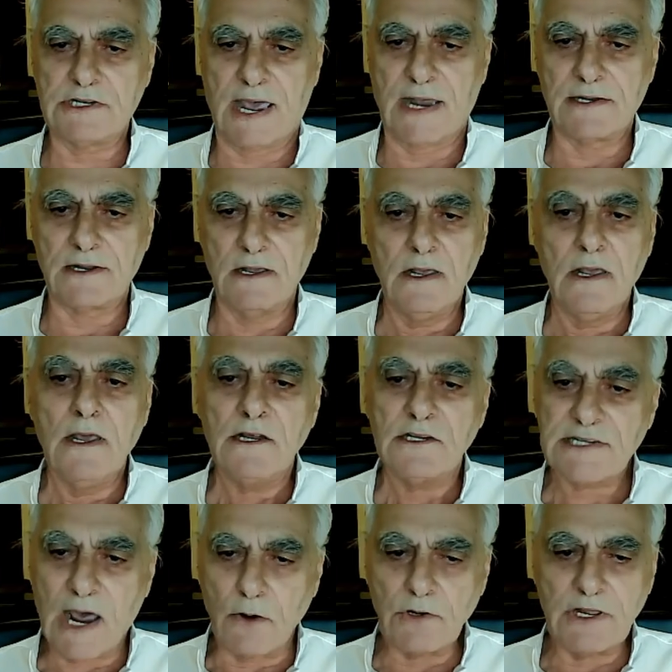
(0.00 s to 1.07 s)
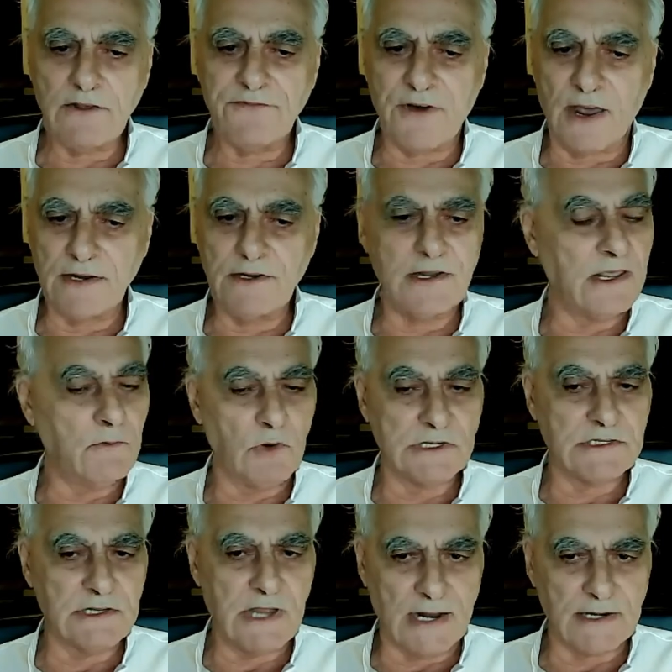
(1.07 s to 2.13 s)
at, Saudi funding was
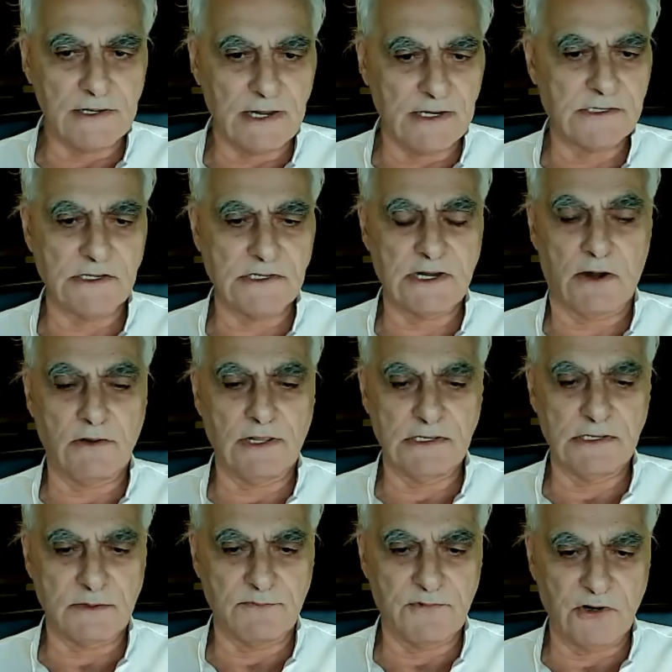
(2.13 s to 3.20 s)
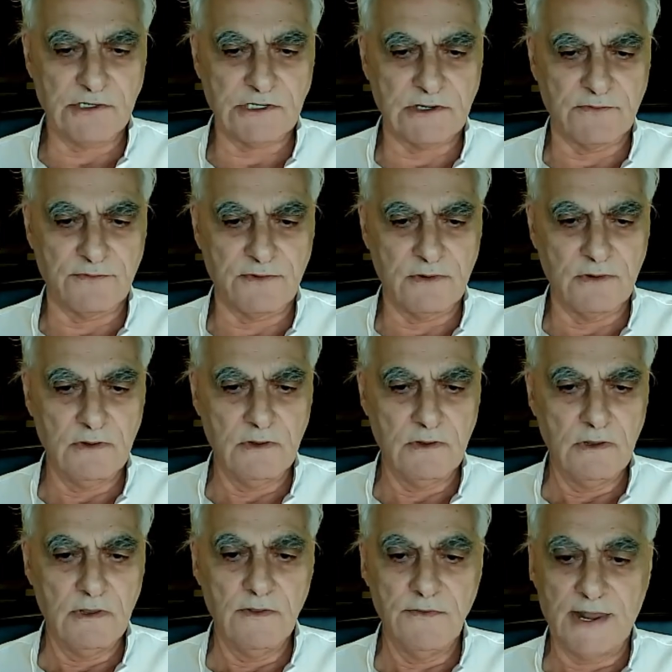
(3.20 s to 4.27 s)
not necessarily subversive,
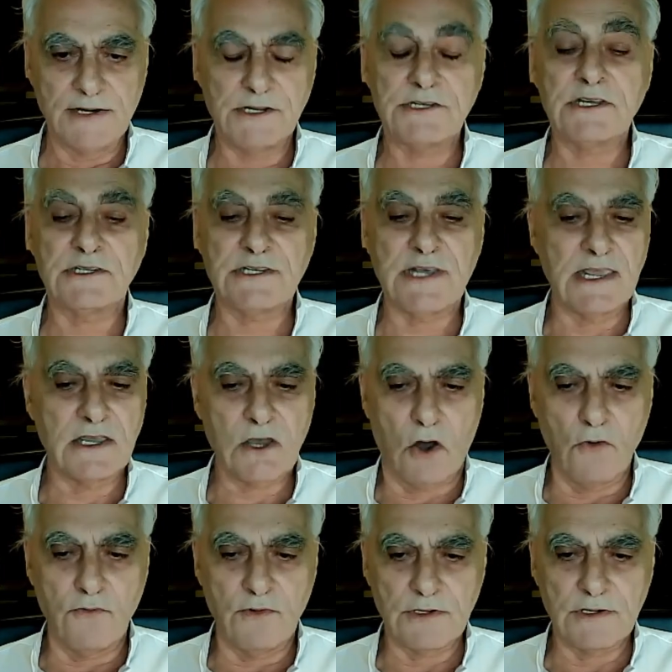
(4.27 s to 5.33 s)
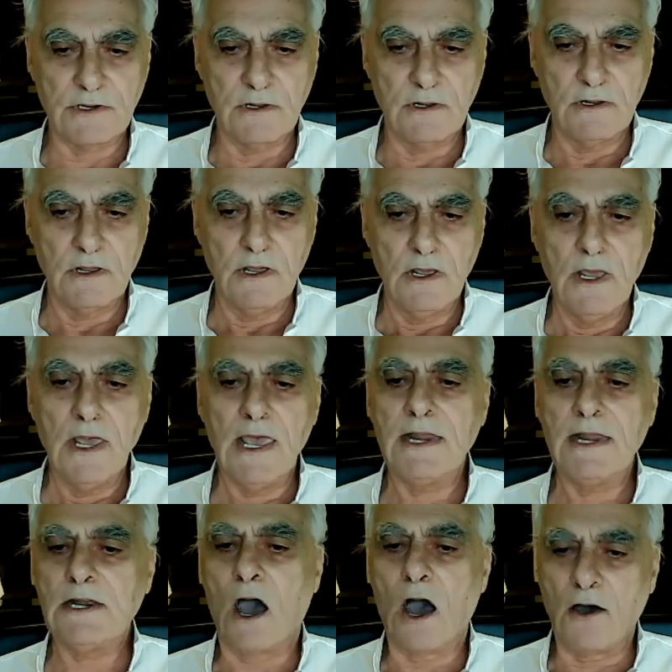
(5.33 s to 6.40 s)
that is to say, covert.
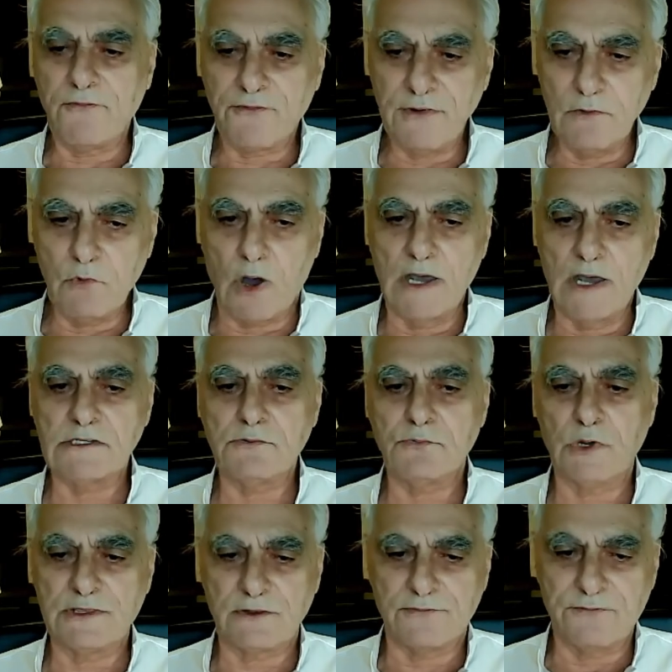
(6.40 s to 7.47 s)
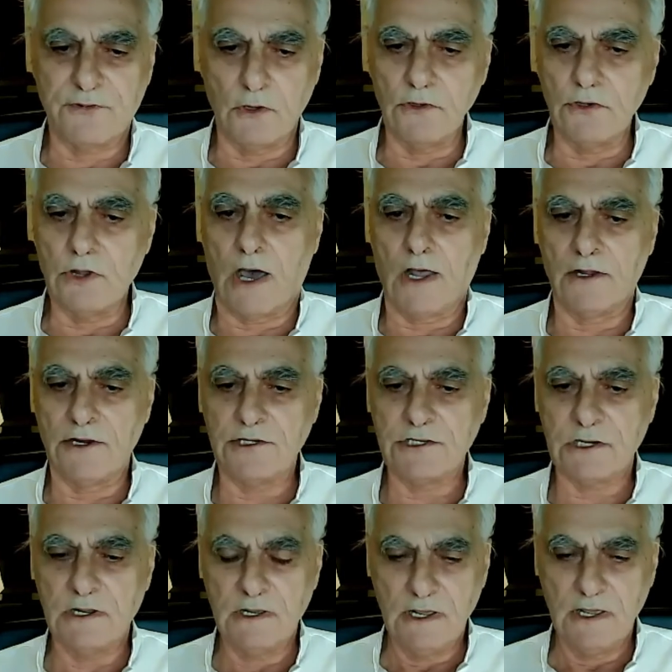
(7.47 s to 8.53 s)
It often was with the full knowledge,
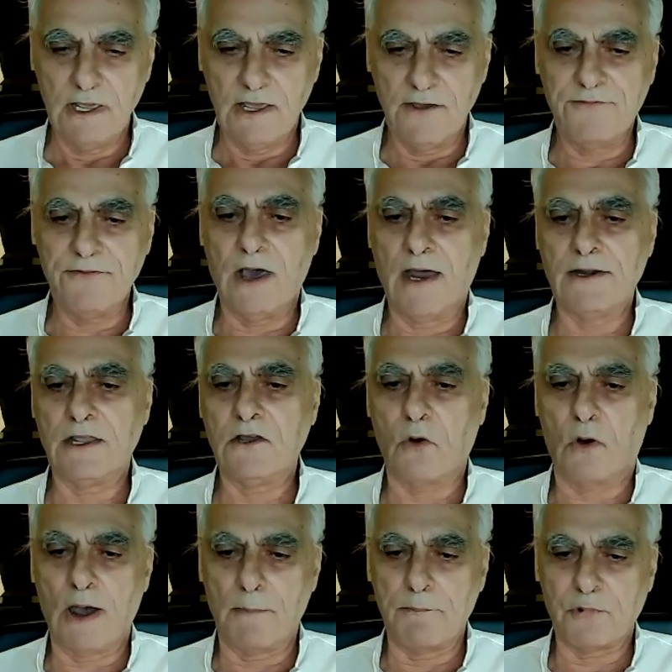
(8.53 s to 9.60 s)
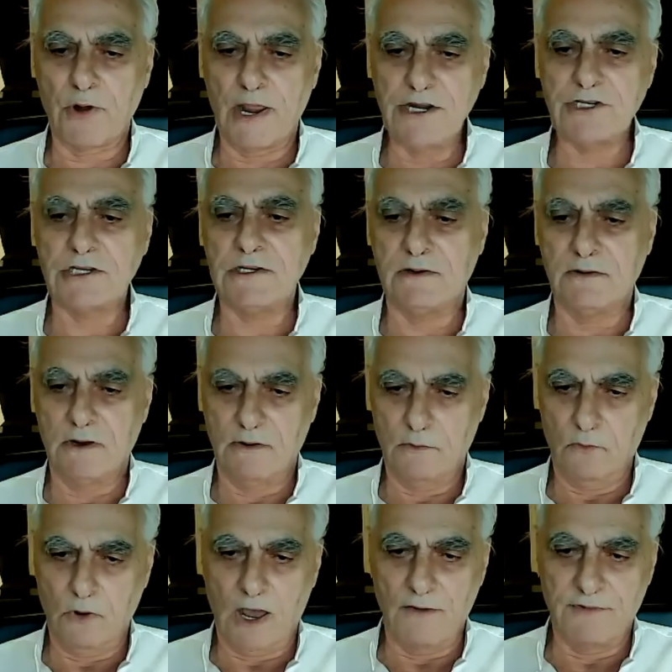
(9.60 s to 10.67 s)
if not in cooperation
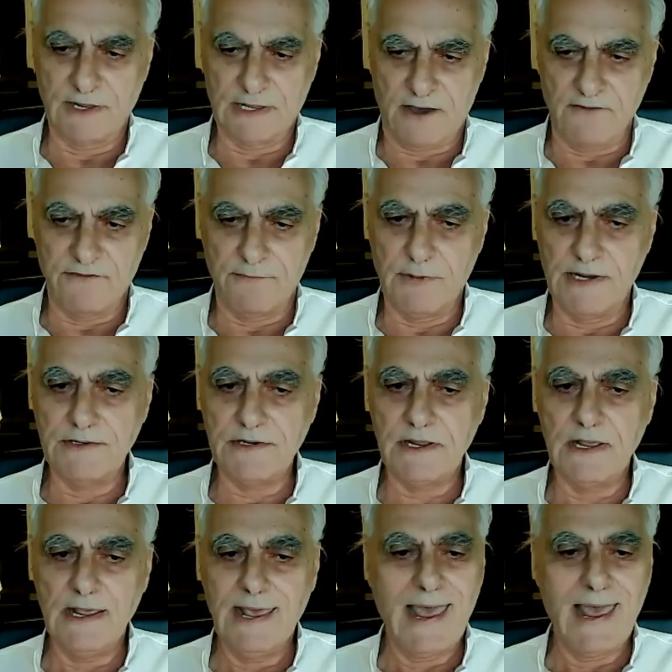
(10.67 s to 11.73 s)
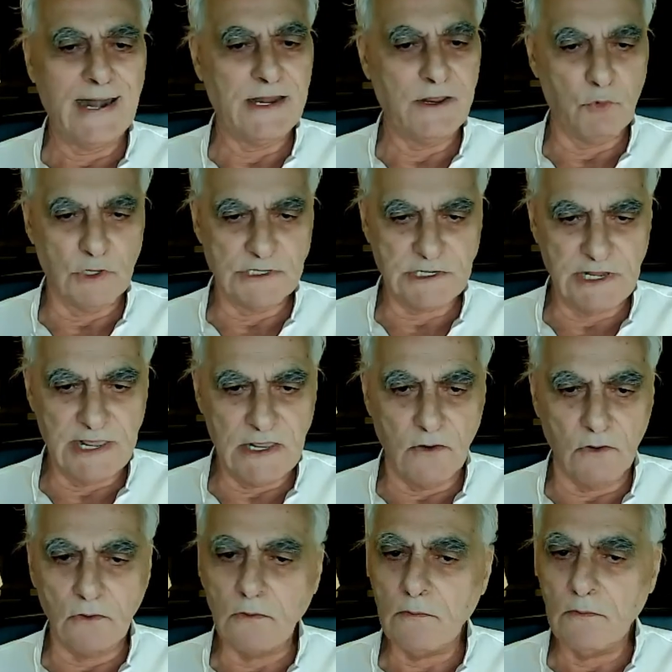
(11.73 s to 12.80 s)
of a government, and it was
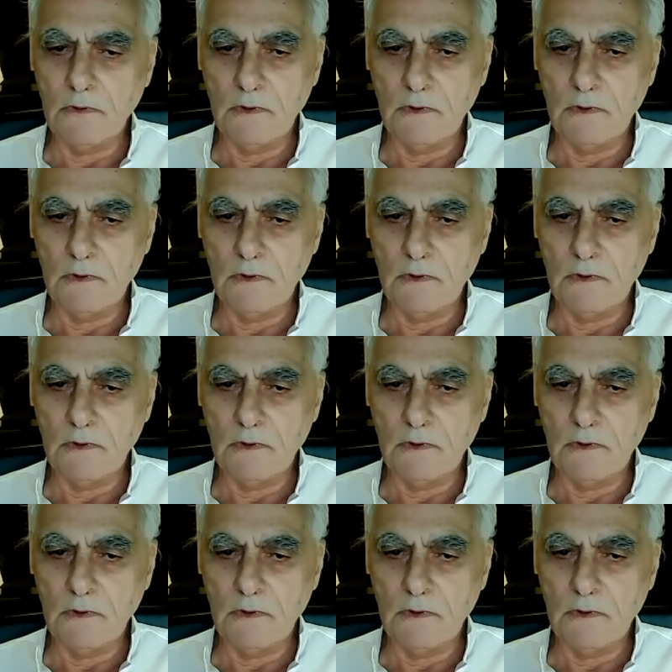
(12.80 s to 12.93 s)
legal.